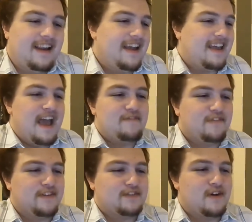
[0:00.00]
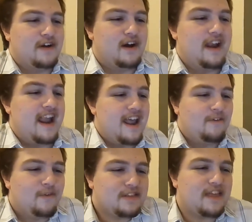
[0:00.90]
Like, everything's going on.
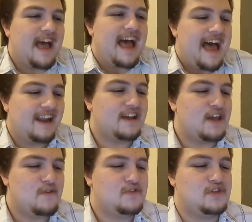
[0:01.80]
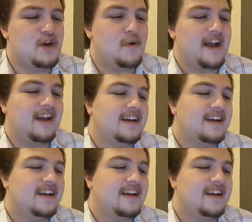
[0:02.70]
What the hell are you doing?